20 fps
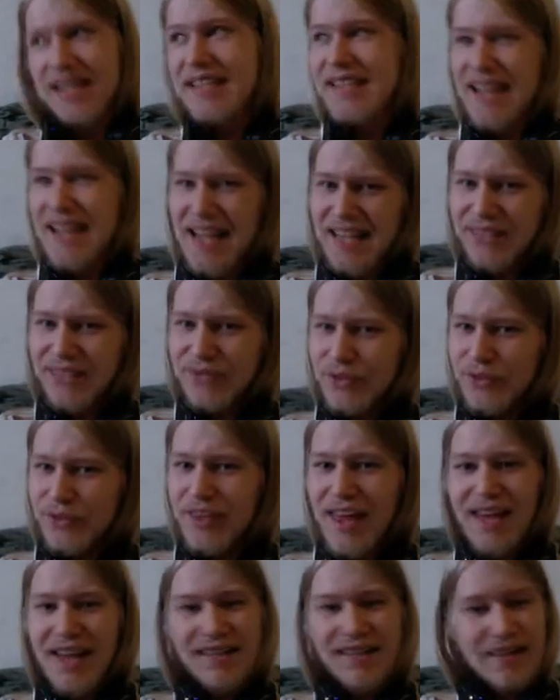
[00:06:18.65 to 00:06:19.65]
Days for
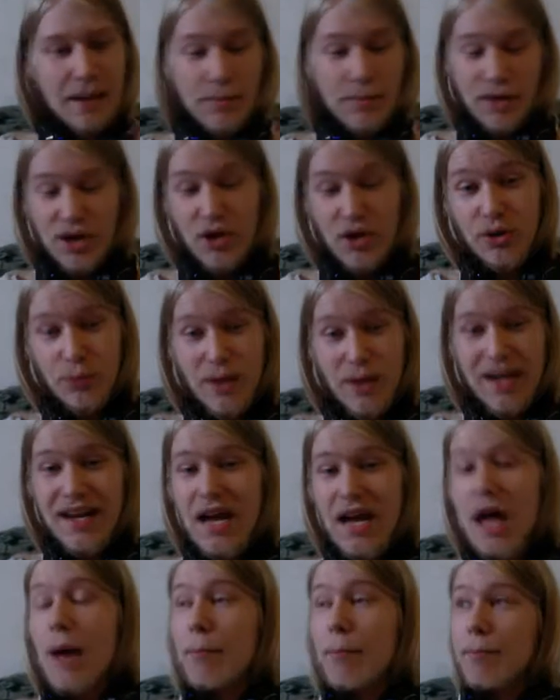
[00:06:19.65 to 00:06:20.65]
things I'm good with,
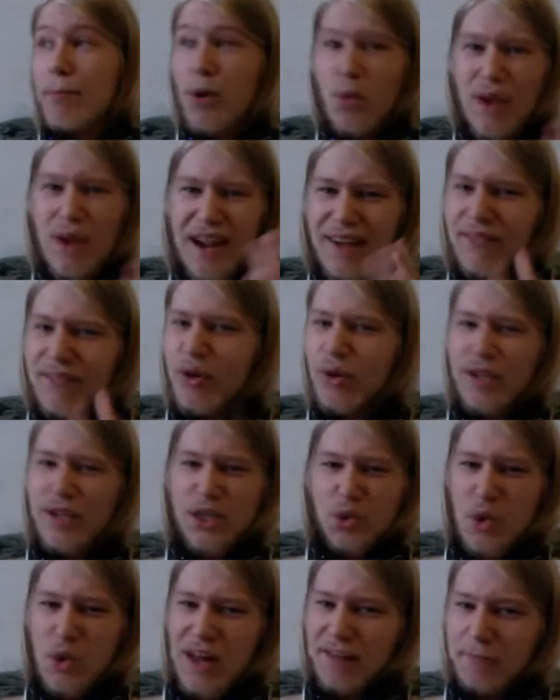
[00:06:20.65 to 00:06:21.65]
but we have only
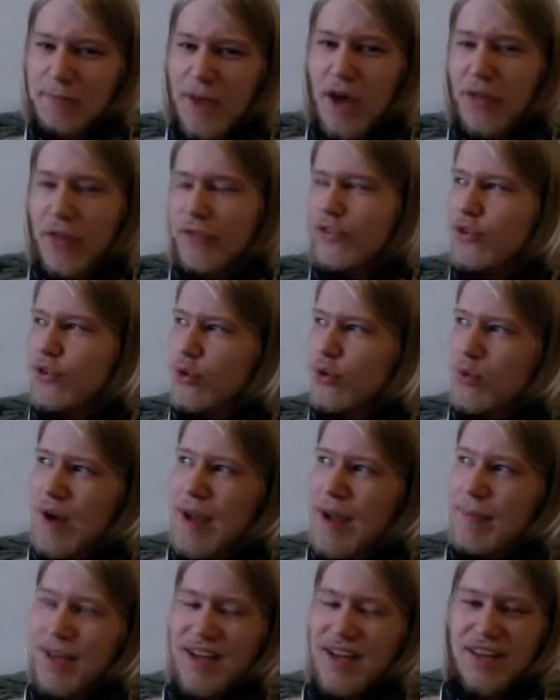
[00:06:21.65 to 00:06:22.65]
12 months to
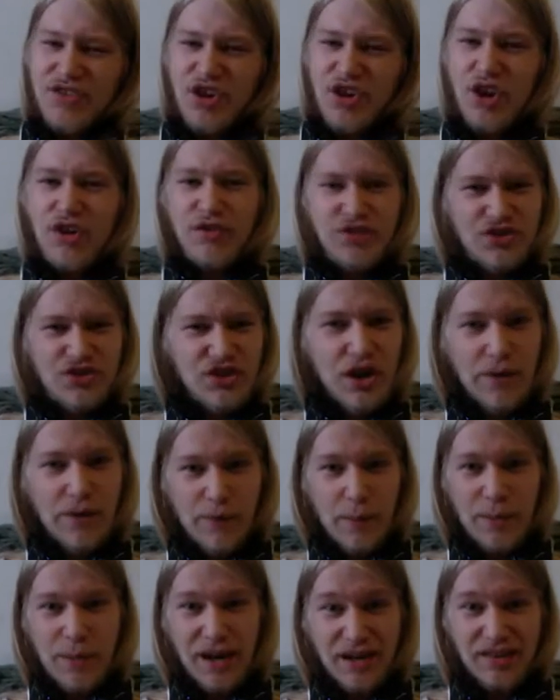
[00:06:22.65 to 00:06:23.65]
cram in a ton of stuff
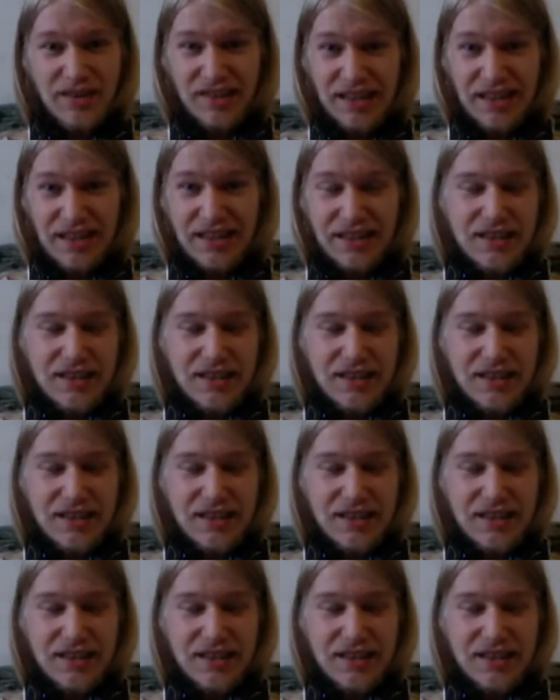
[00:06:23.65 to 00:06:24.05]
apparently.